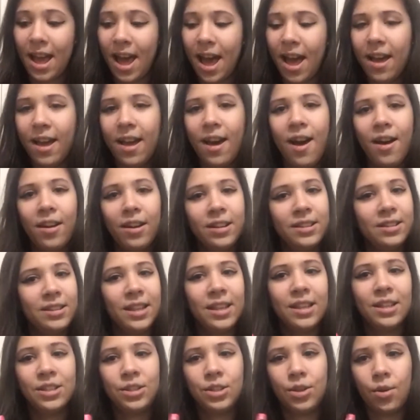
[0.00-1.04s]
I
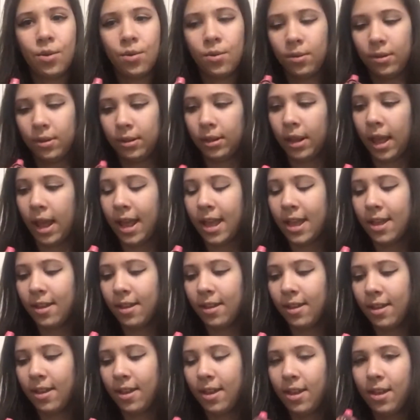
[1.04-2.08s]
honestly don't like
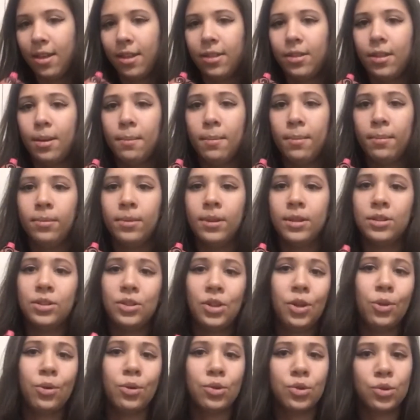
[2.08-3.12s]
the, the
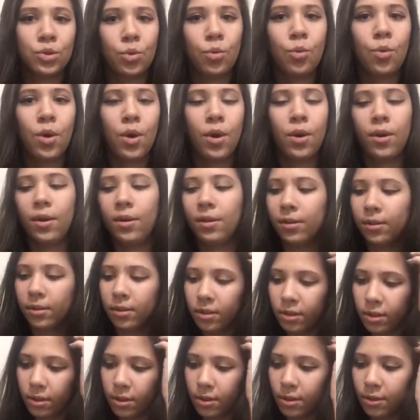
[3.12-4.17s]
Secret Squirrel
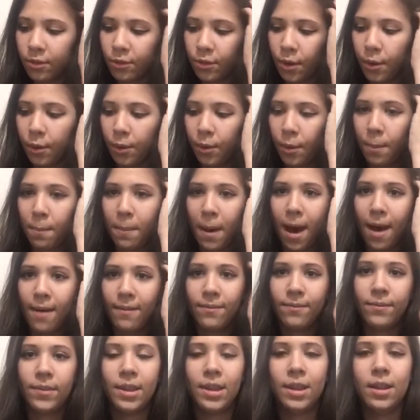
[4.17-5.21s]
Funko Pop
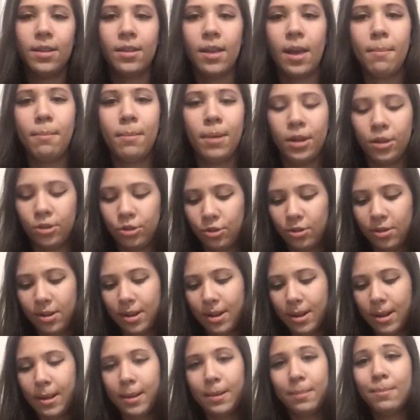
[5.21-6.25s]
figure that much.
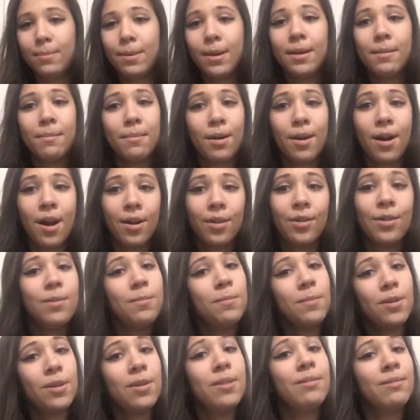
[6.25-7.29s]
But Morocco
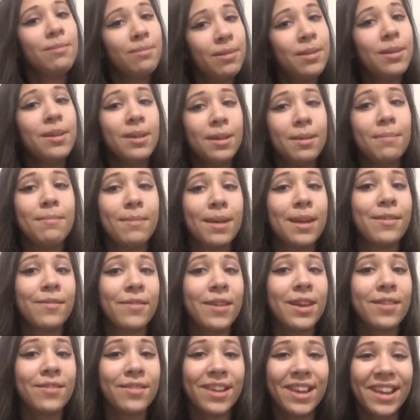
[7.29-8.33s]
Mole, my
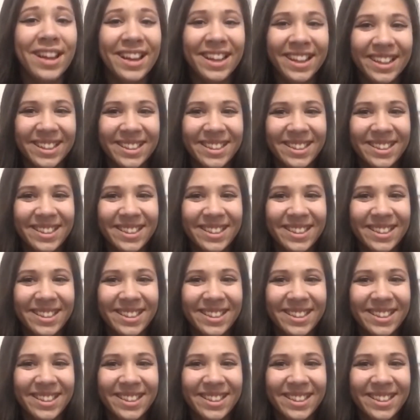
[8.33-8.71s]
favorite.